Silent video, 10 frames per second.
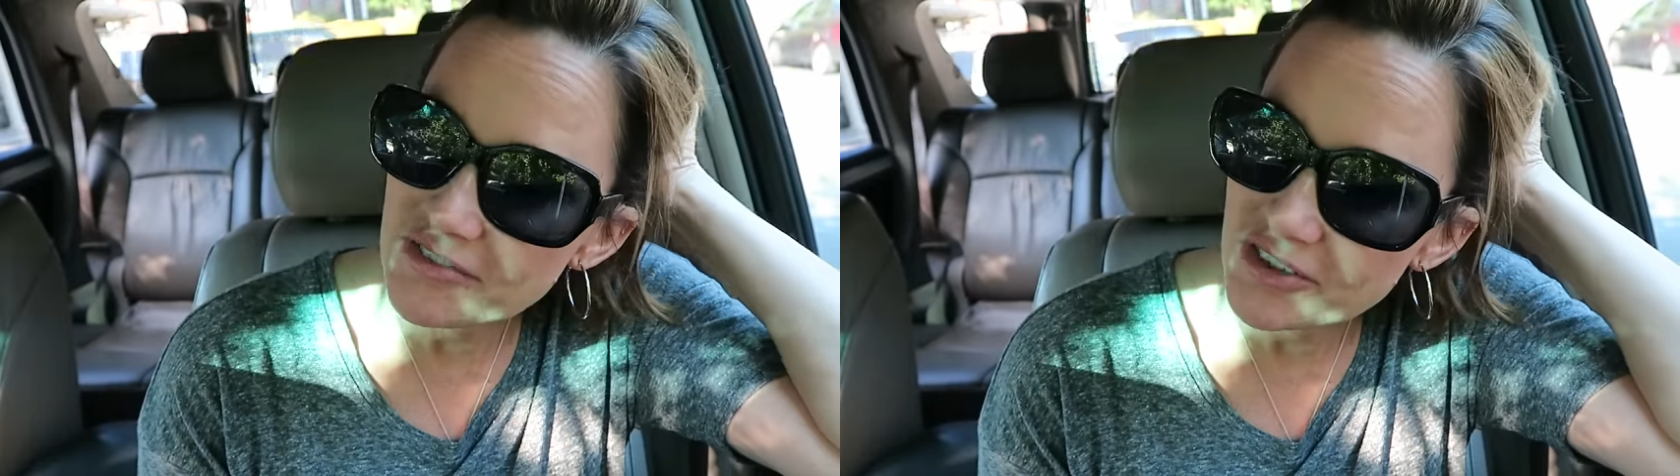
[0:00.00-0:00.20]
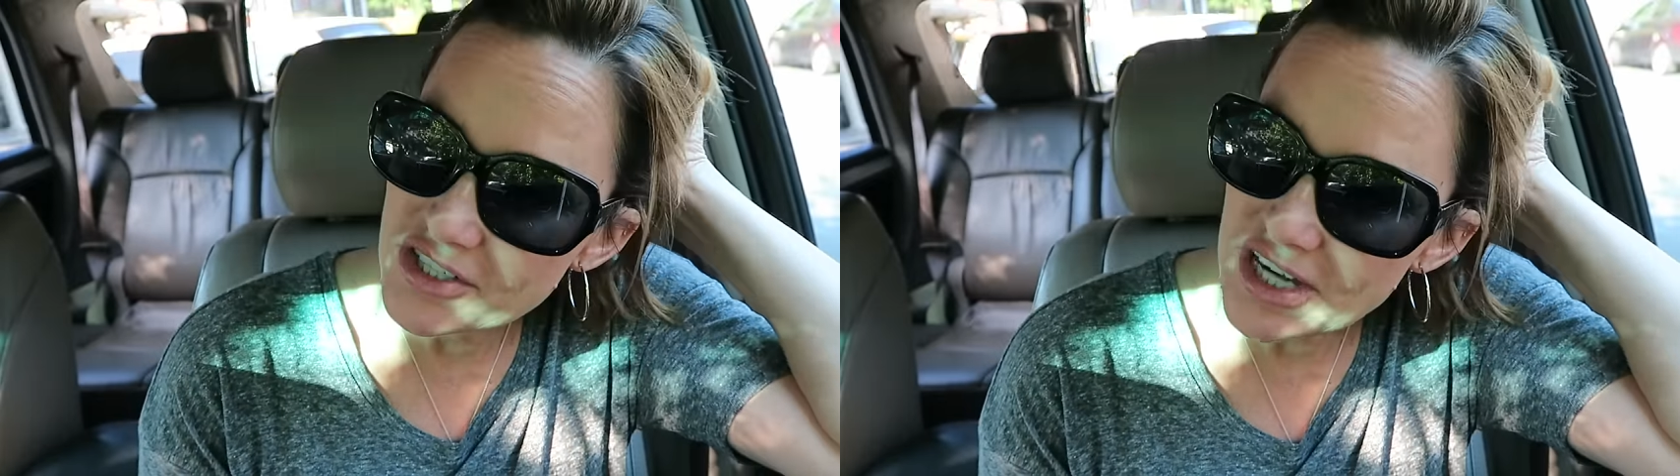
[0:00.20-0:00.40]

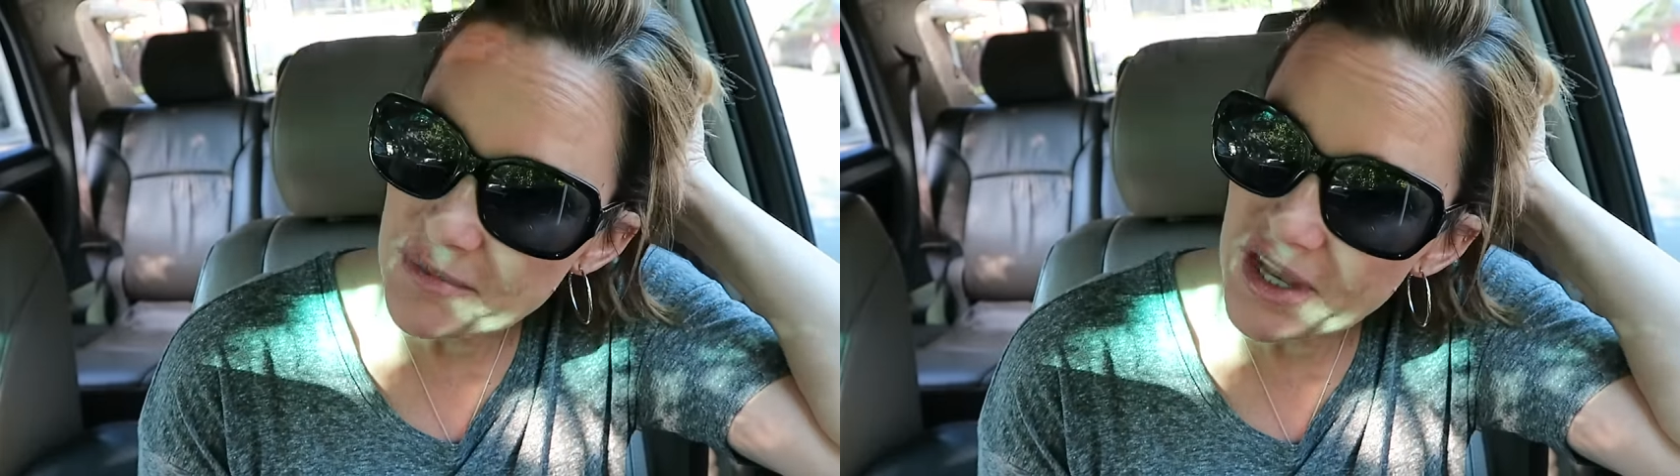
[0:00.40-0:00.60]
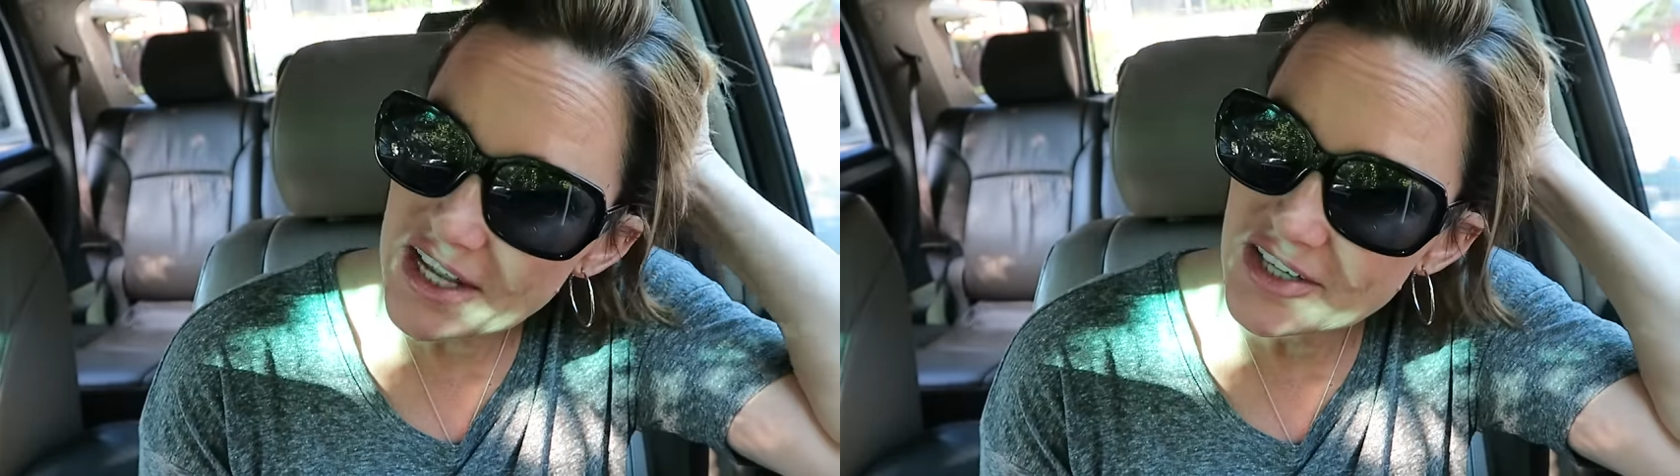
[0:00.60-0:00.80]
first
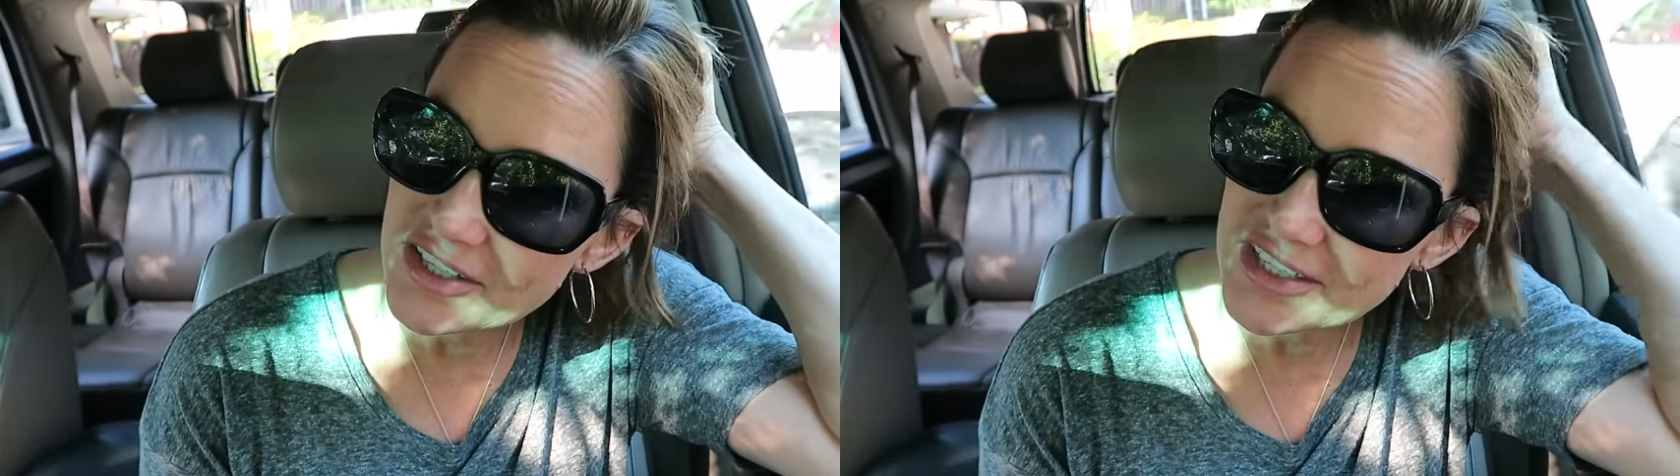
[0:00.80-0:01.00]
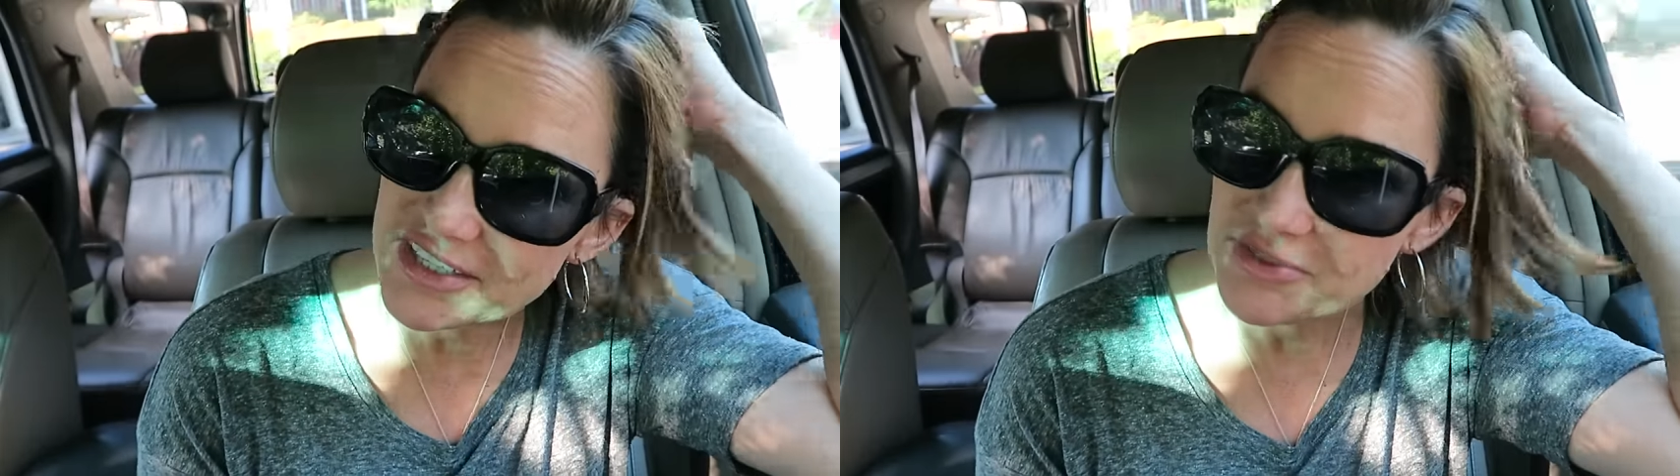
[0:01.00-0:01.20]
time that I
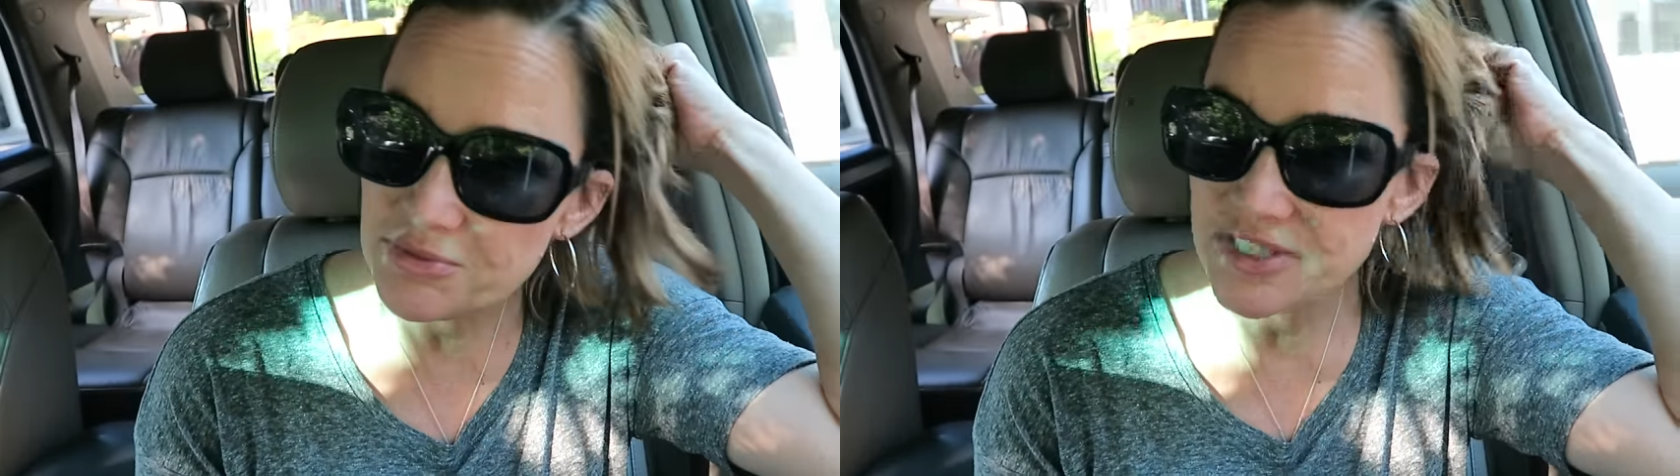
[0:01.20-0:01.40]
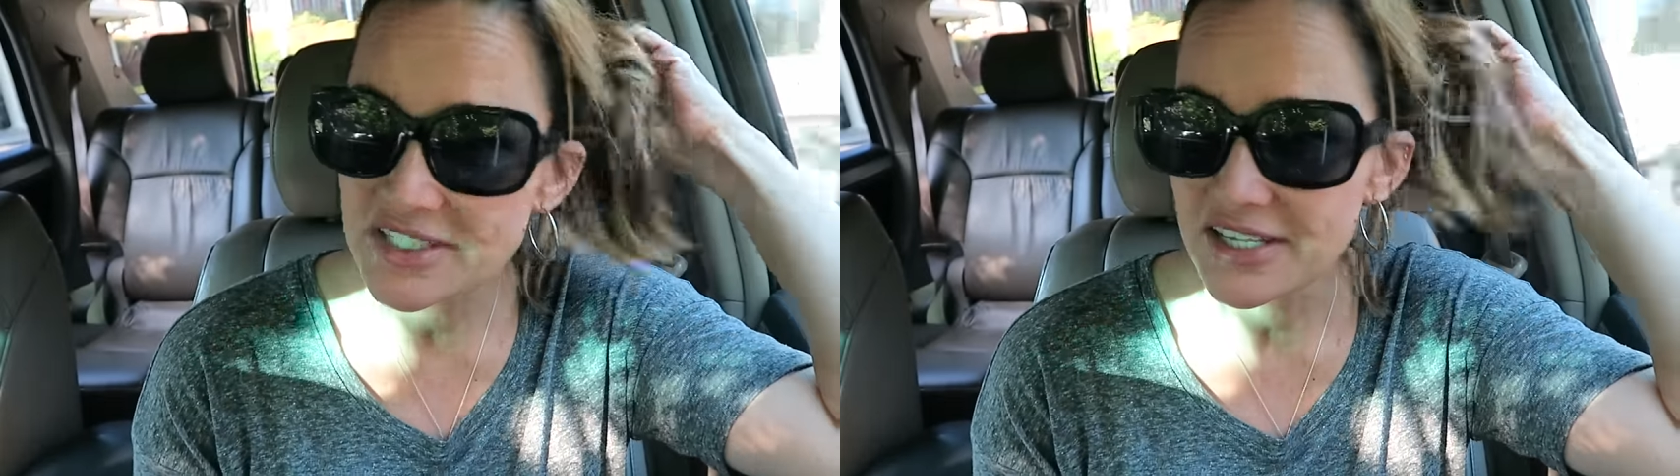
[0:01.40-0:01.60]
took
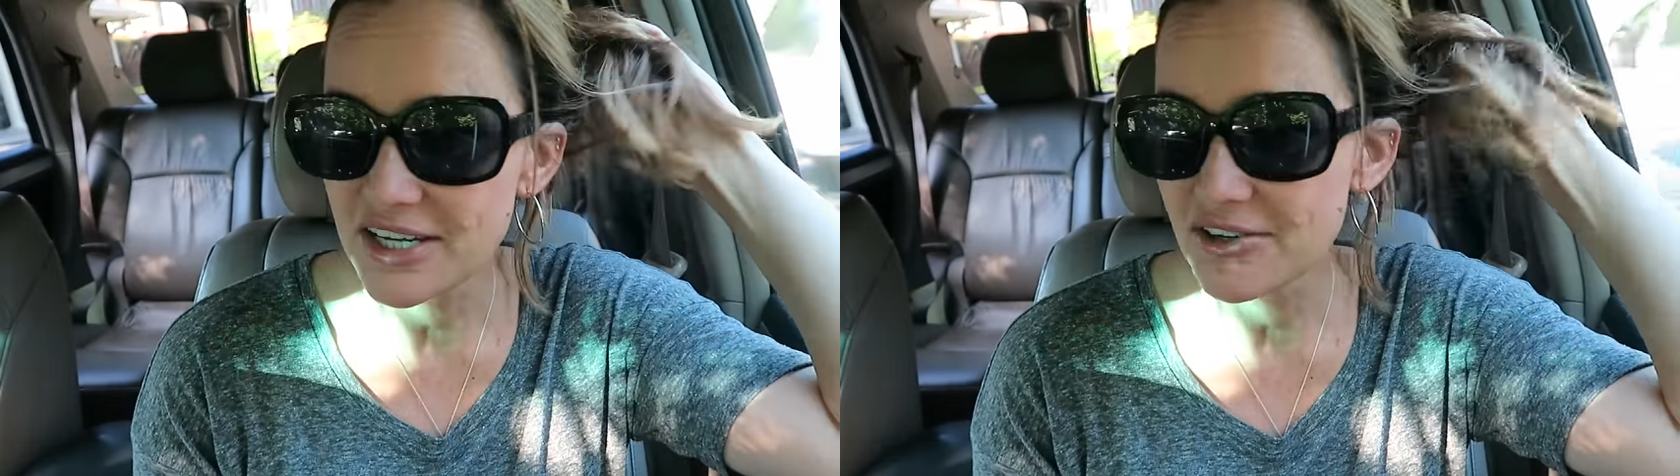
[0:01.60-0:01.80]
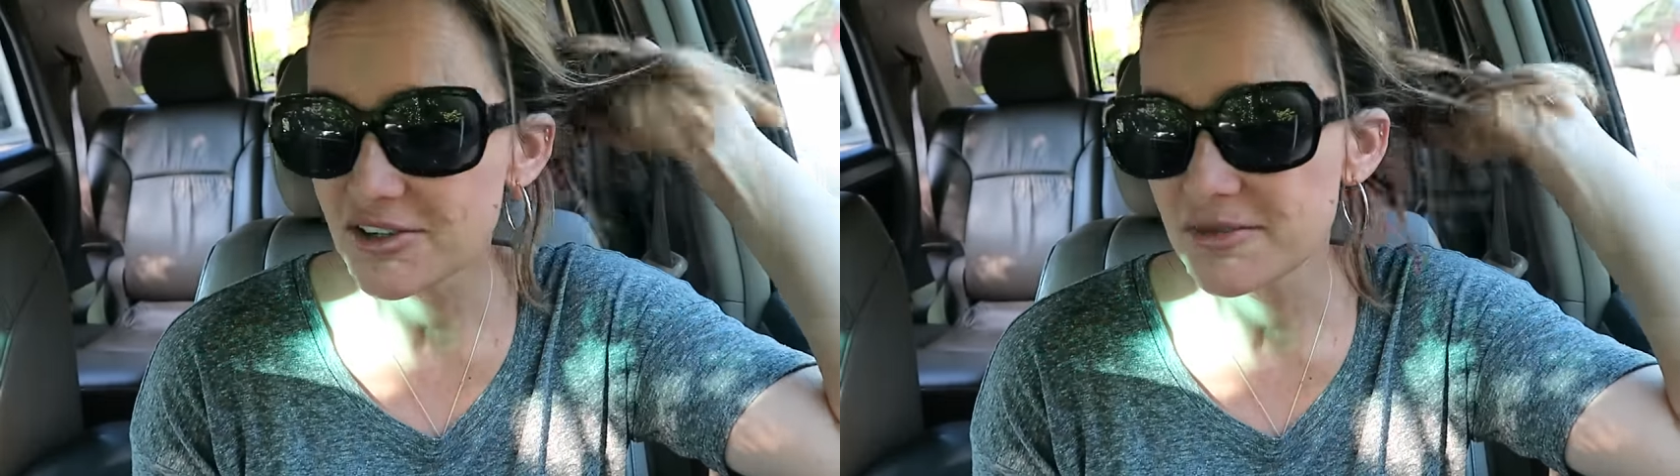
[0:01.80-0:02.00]
Zumi to
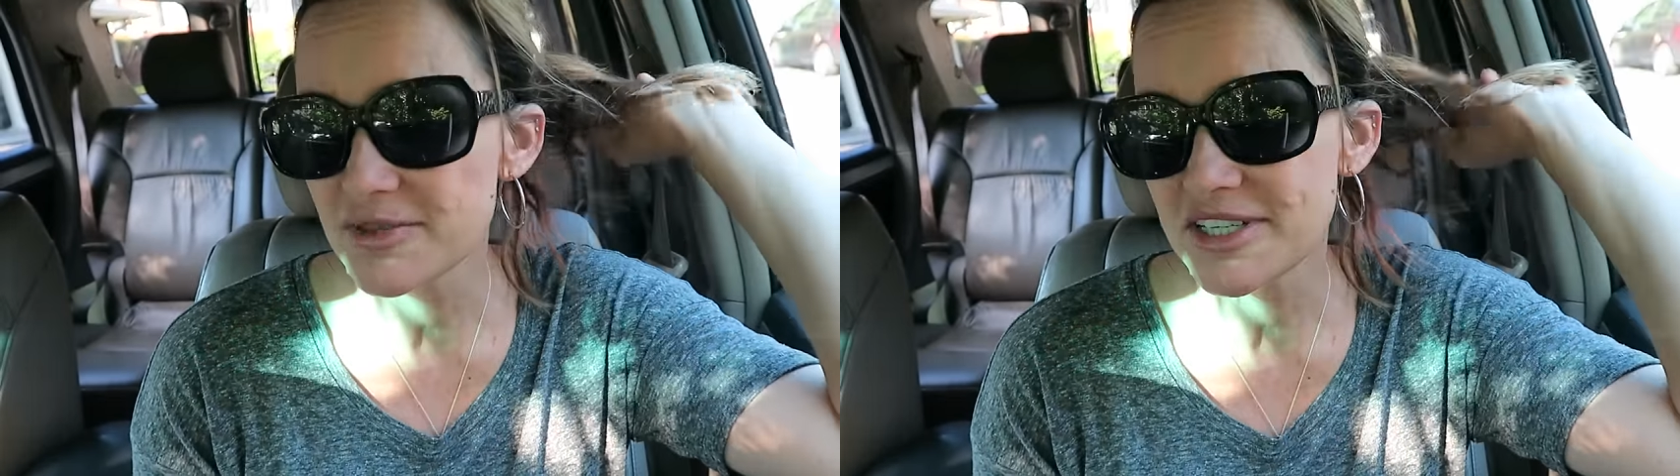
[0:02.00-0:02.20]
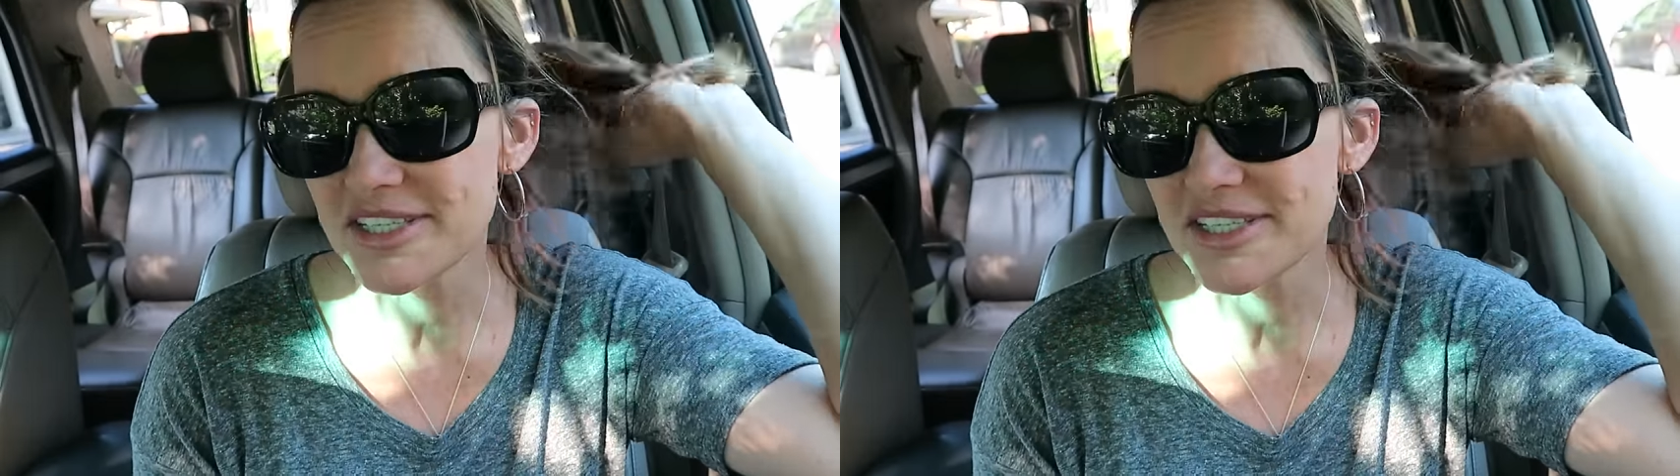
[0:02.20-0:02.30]
get groomed